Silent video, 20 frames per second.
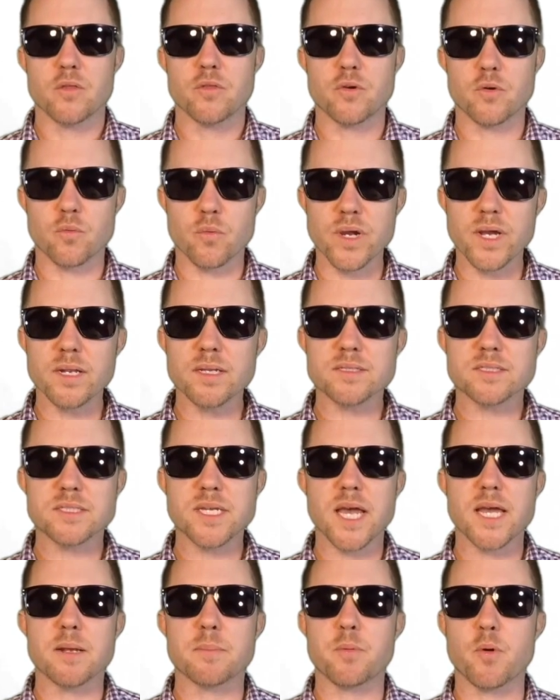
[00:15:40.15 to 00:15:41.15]
The real
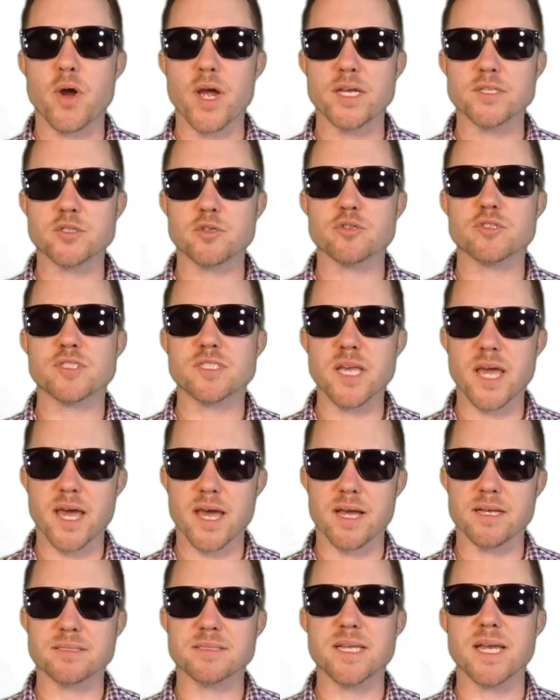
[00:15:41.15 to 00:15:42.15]
estate appraiser
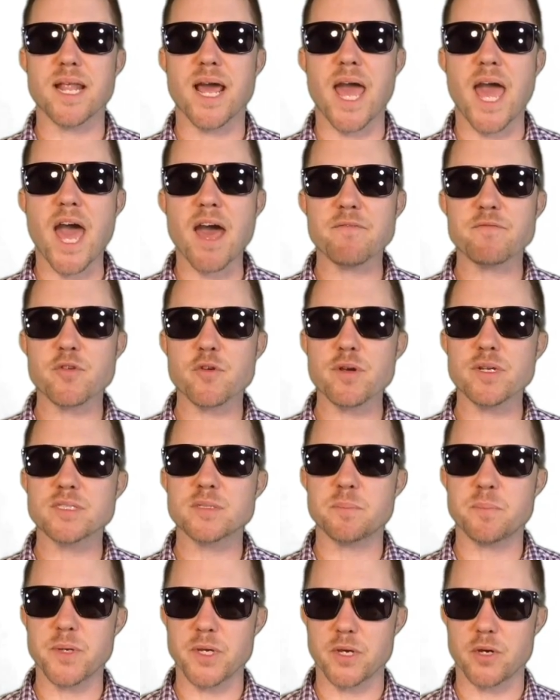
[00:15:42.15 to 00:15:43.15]
says that after
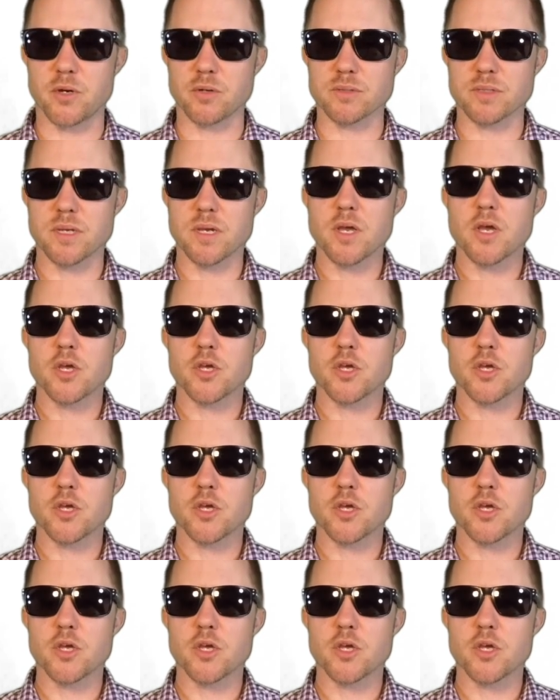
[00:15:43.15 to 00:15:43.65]
it's built,